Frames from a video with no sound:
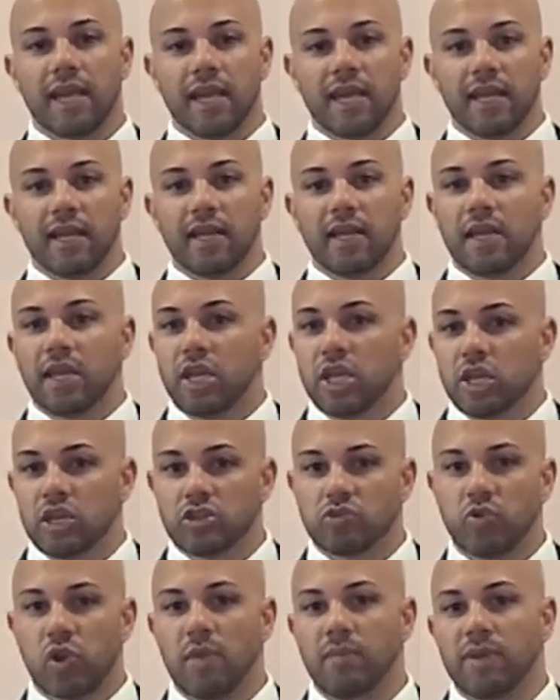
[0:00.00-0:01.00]
And
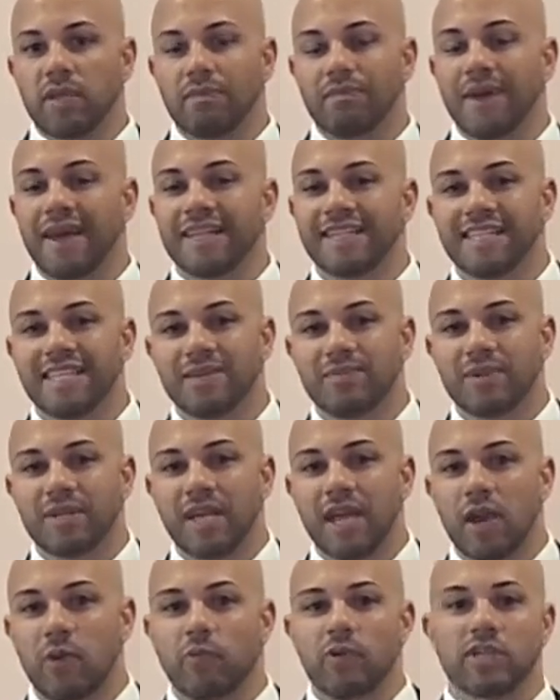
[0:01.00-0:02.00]
here's what I mean. My team
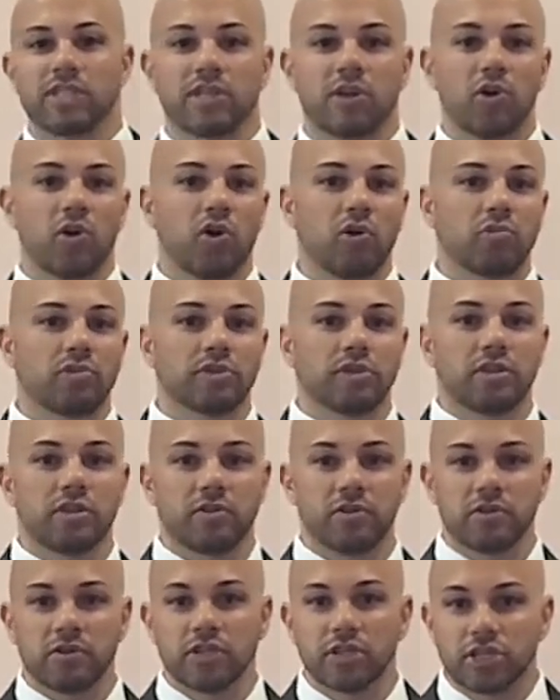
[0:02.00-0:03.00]
and I, we sell homes in
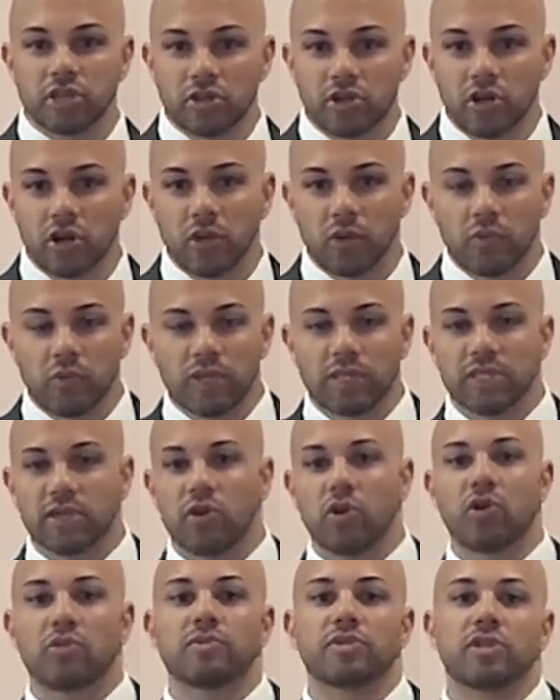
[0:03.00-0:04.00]
the North Shore. We
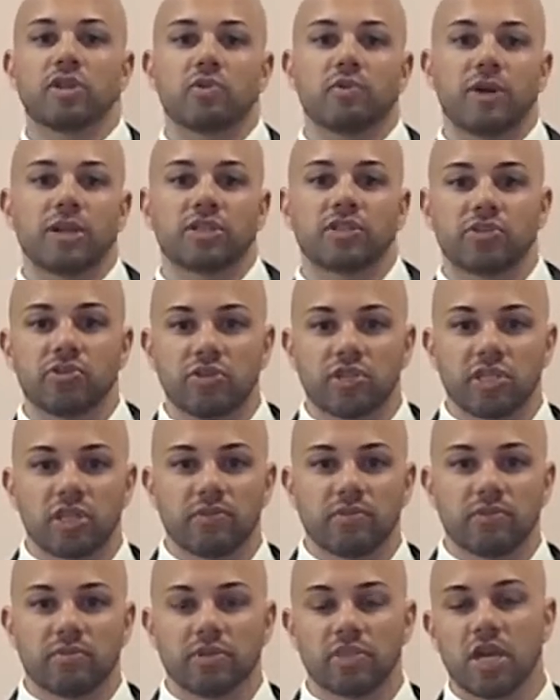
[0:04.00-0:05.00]
sell homes in the Western
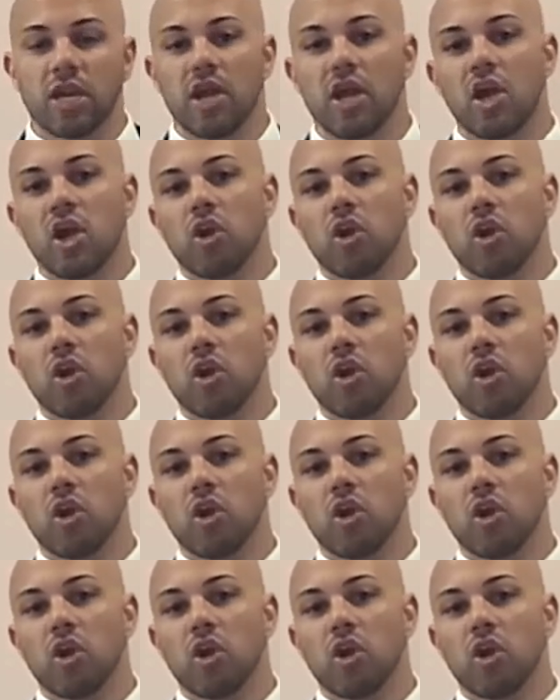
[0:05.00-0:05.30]
suburbs.